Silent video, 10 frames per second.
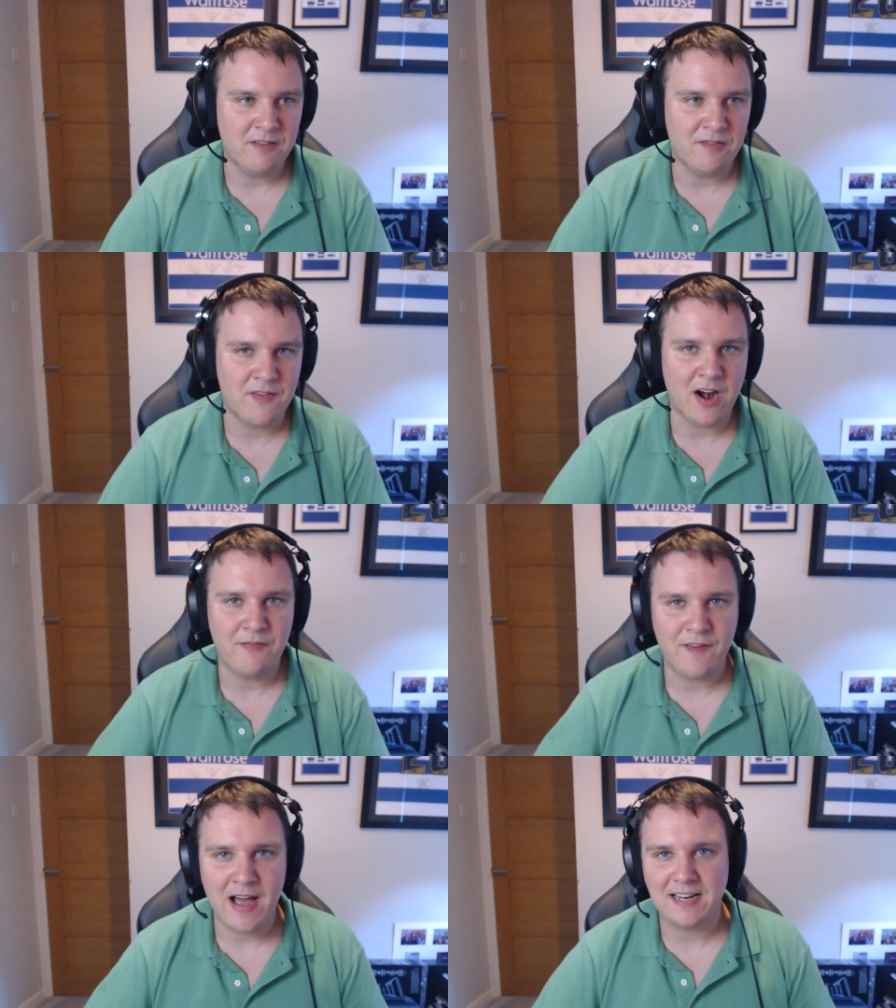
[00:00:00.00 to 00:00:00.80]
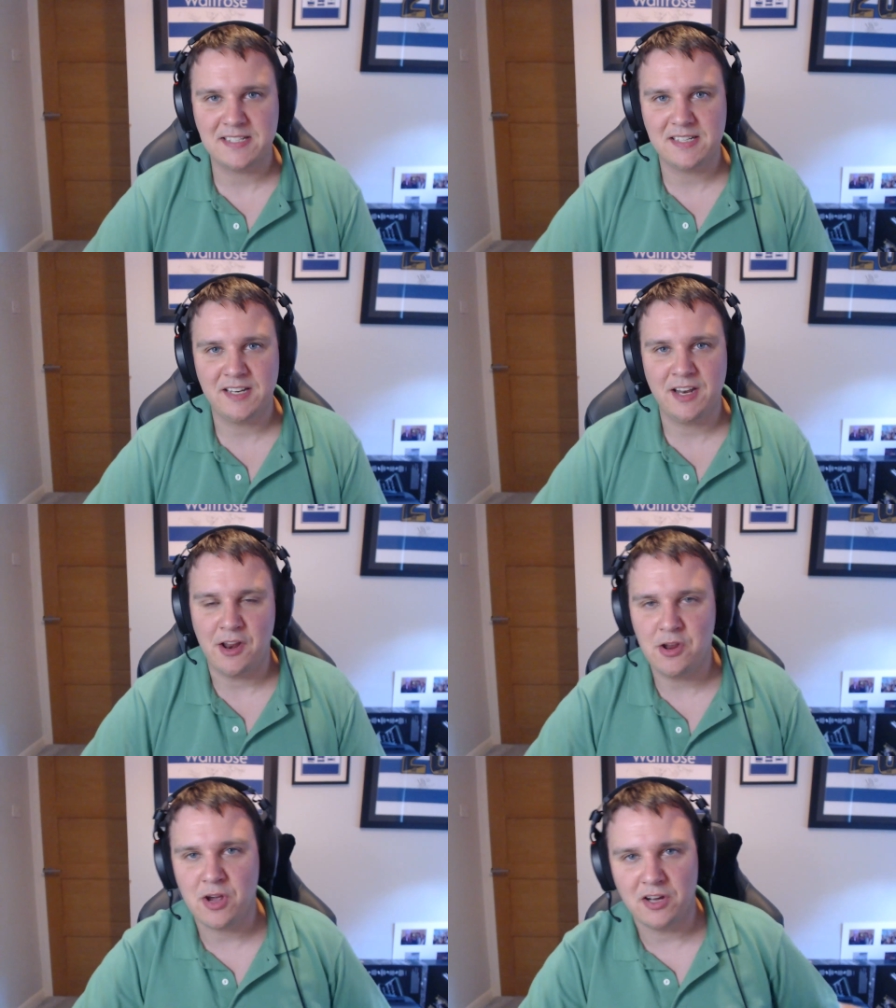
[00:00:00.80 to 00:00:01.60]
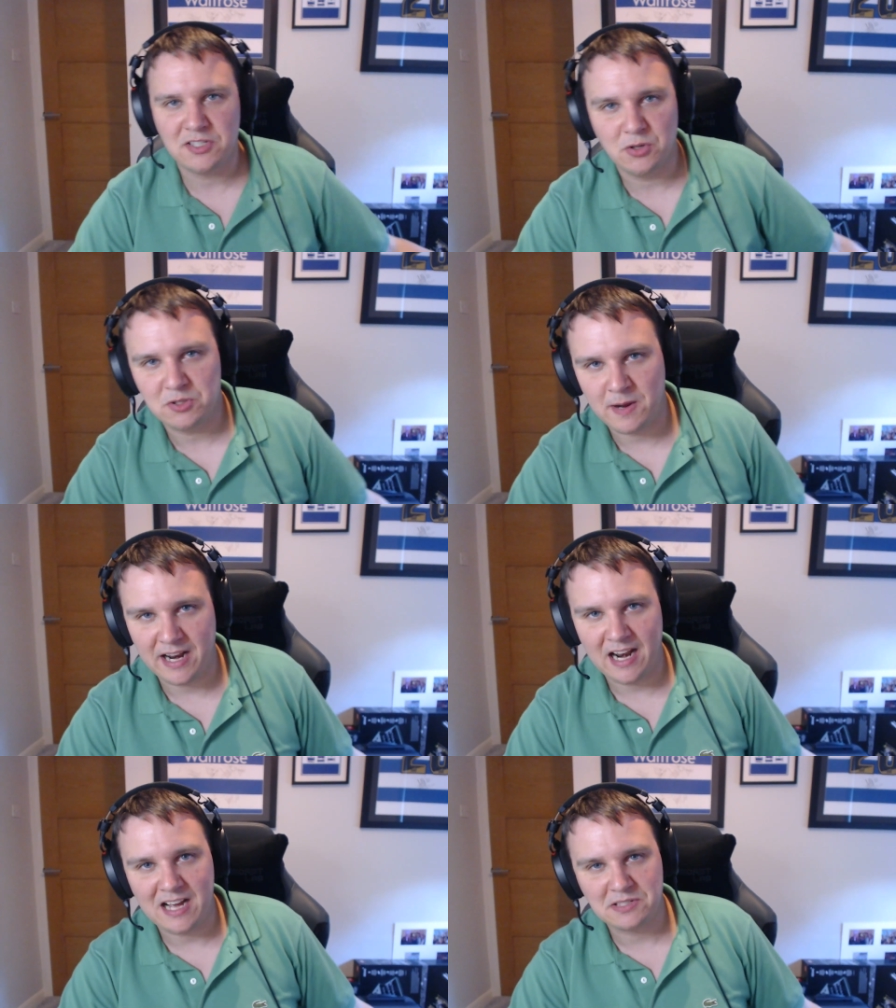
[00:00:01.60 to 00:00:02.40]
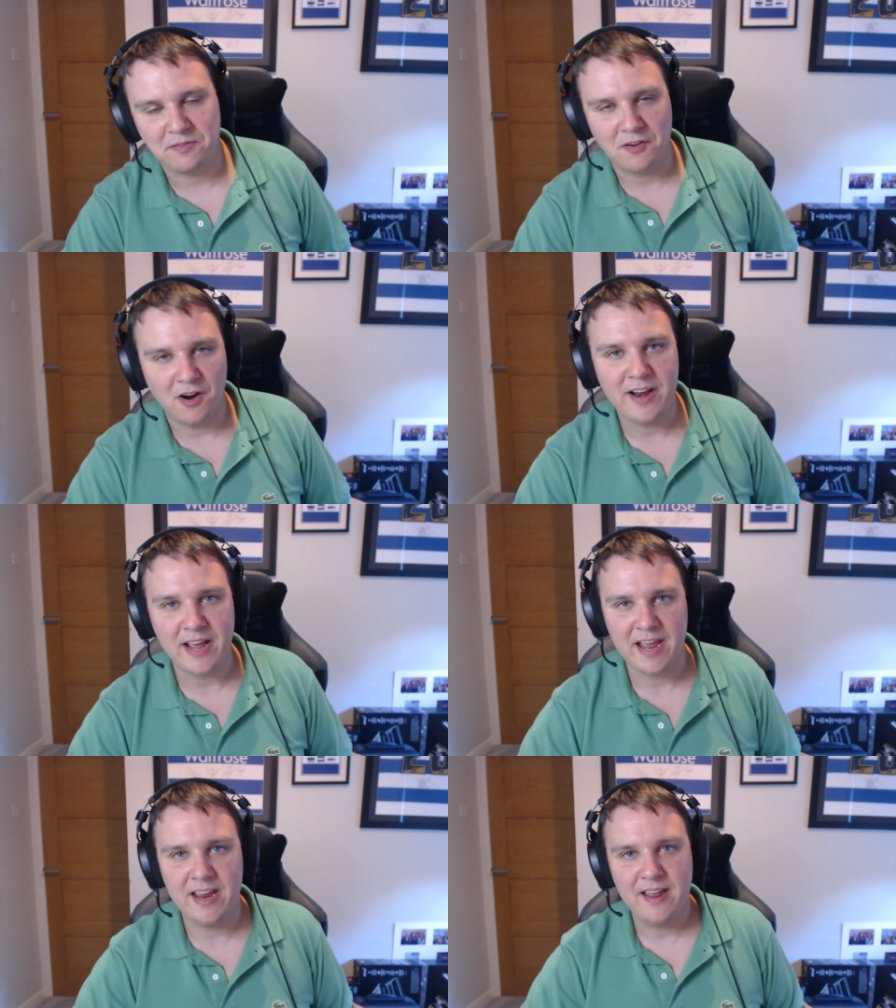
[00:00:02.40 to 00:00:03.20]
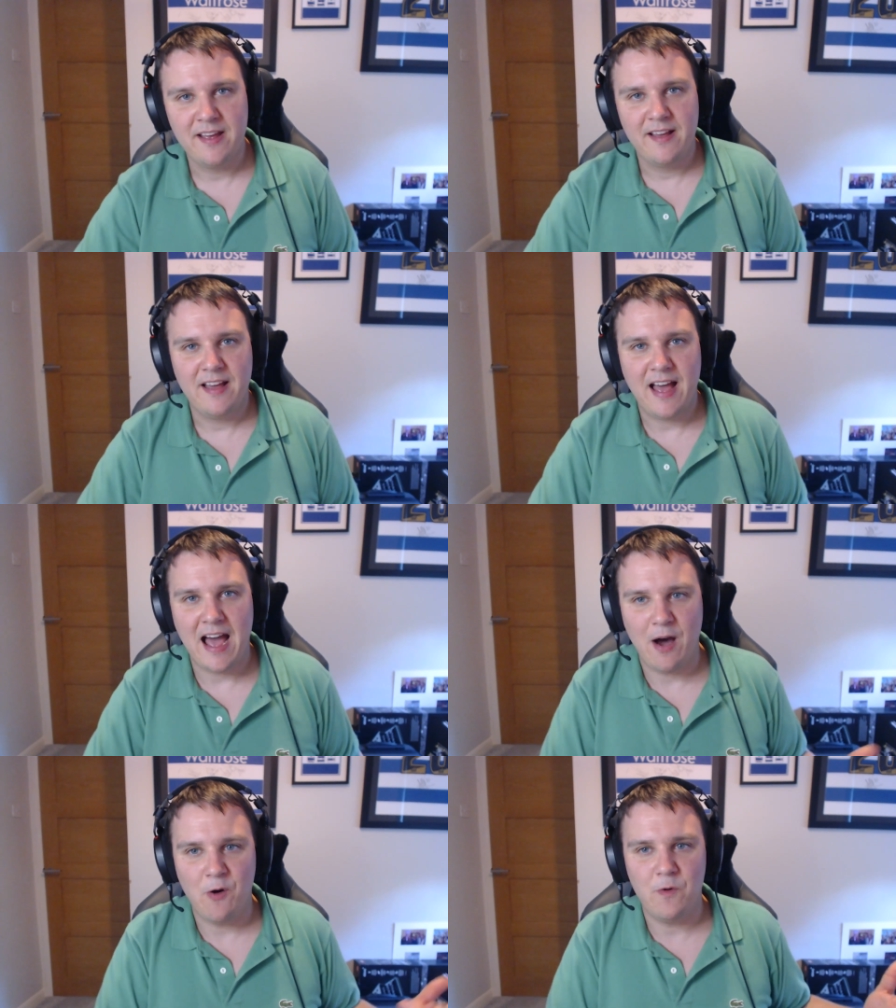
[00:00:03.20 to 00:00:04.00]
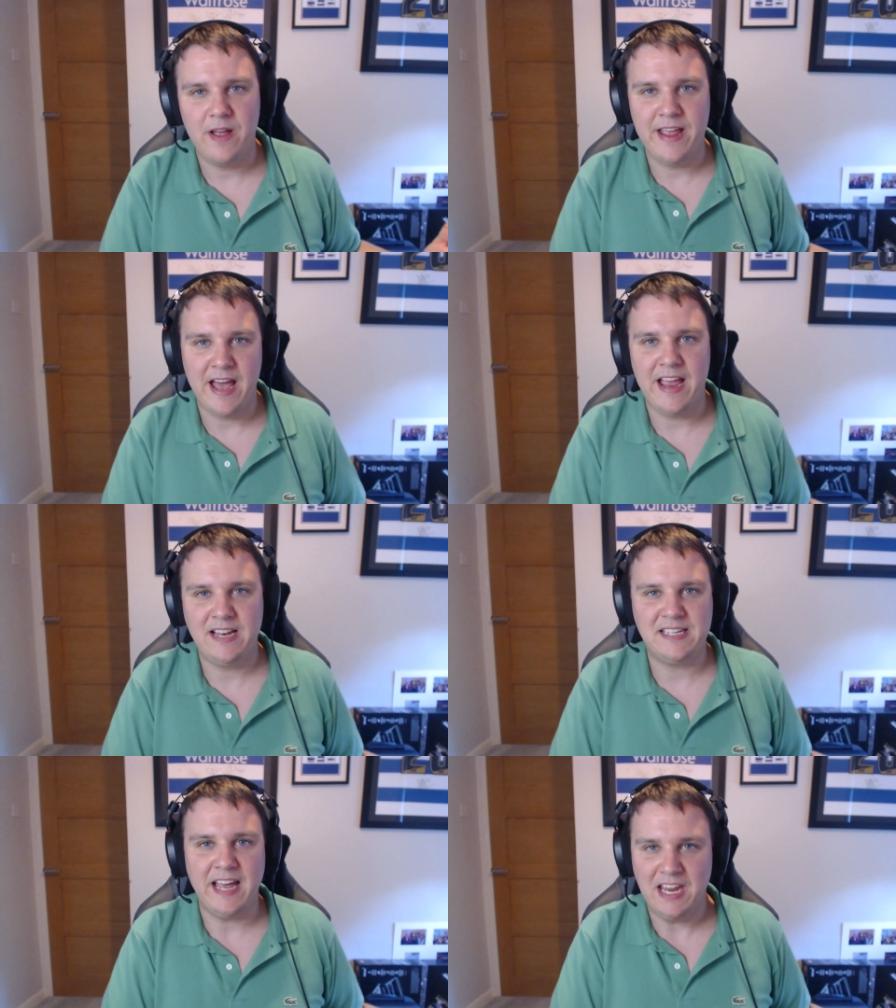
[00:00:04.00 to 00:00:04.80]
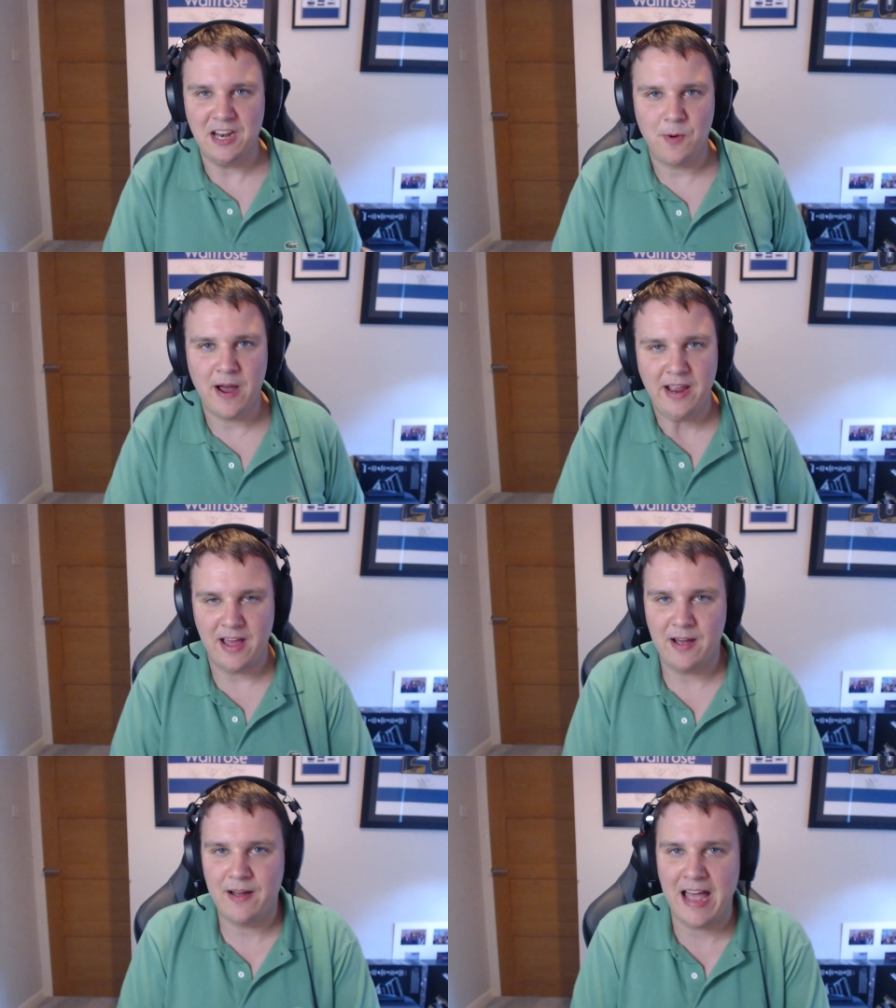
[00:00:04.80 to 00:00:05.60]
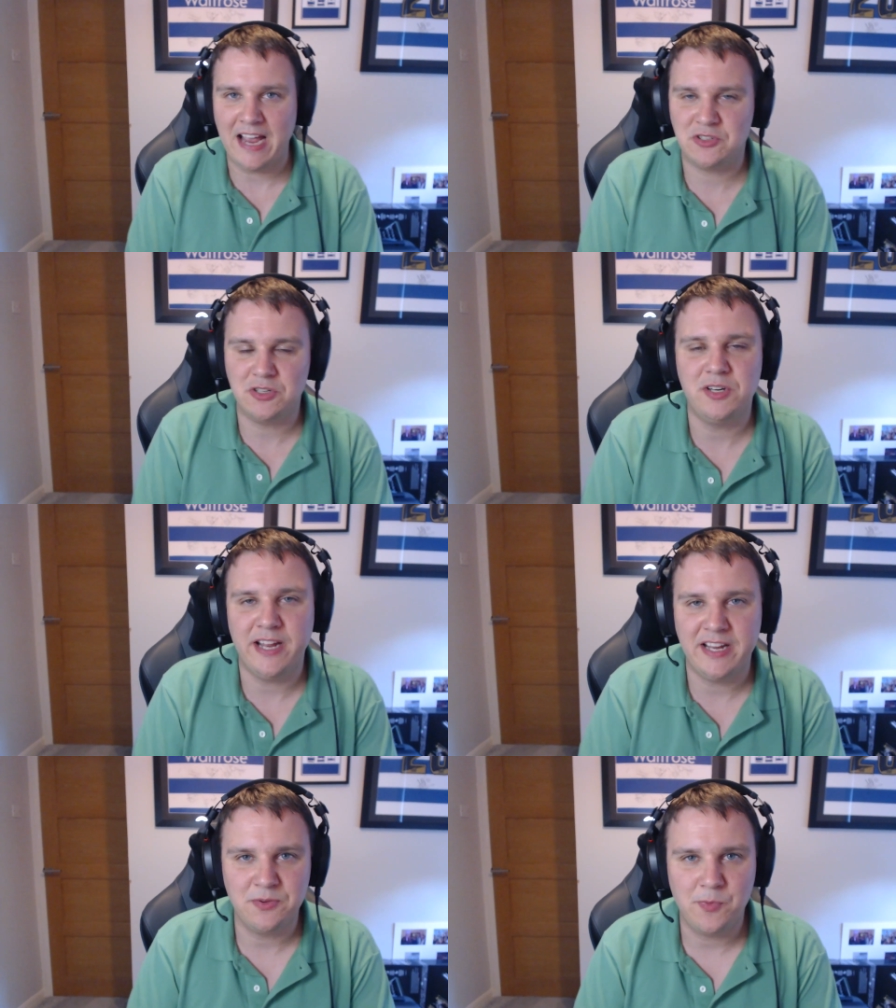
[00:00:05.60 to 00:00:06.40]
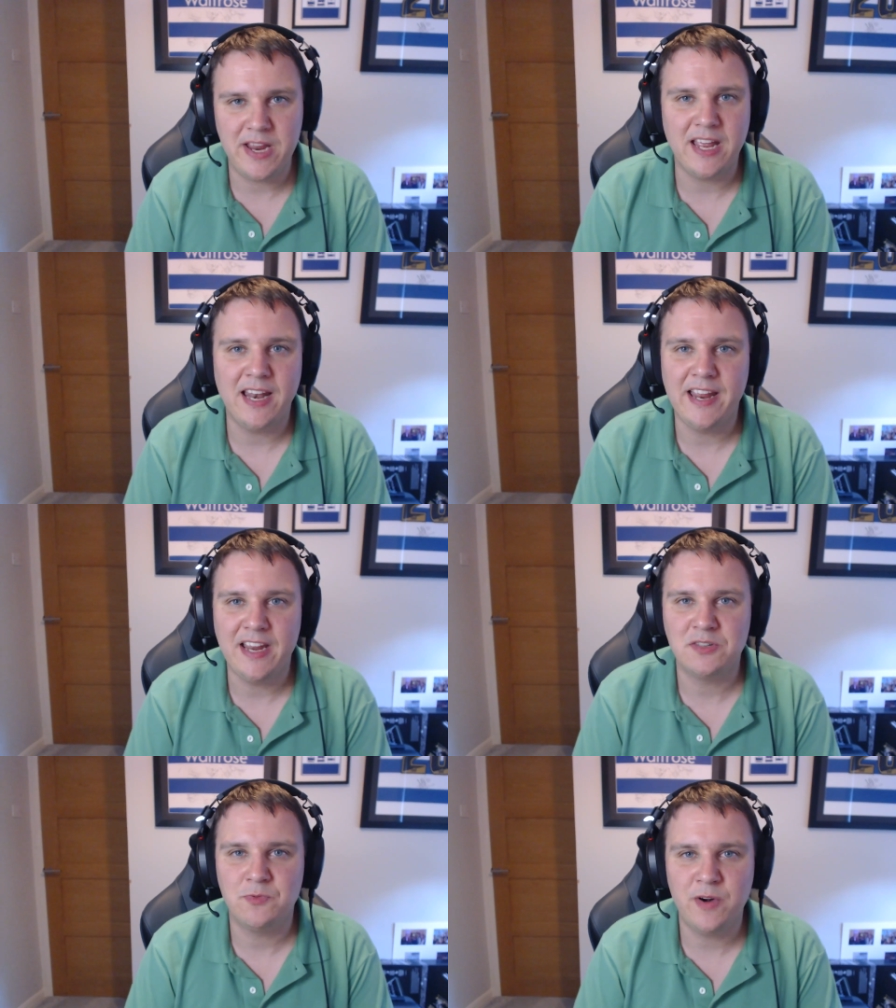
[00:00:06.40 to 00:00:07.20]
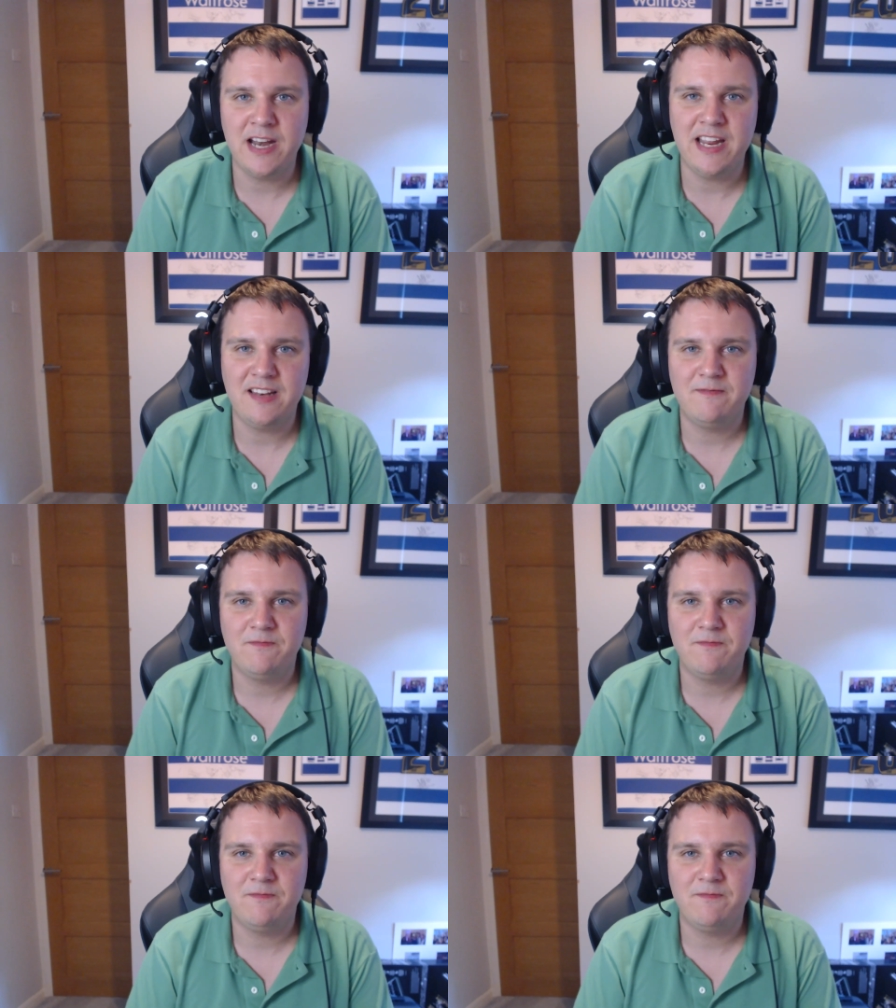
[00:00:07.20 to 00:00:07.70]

very fact, you guys talked about it last Friday, how EA taking away that extra 2 days in weekend league has really,